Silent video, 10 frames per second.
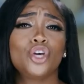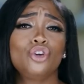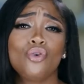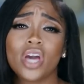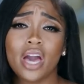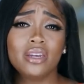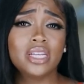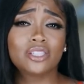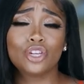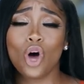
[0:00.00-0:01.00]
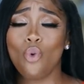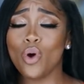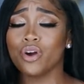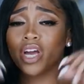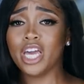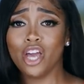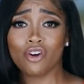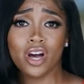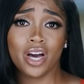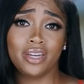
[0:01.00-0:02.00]
The U K needs to know we're
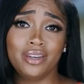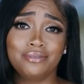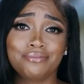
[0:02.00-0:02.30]
here, honey.